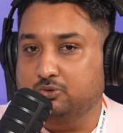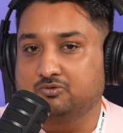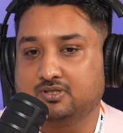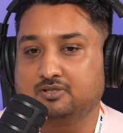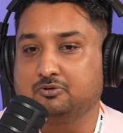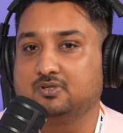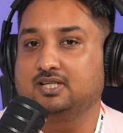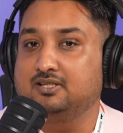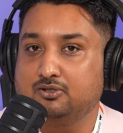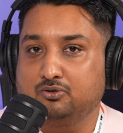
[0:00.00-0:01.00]
over the world
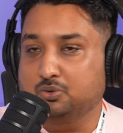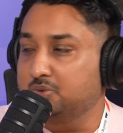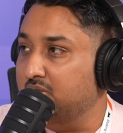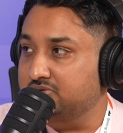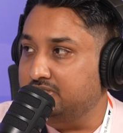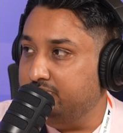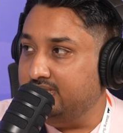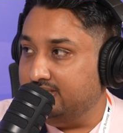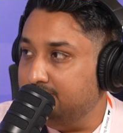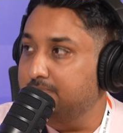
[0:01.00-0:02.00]
in like 2003,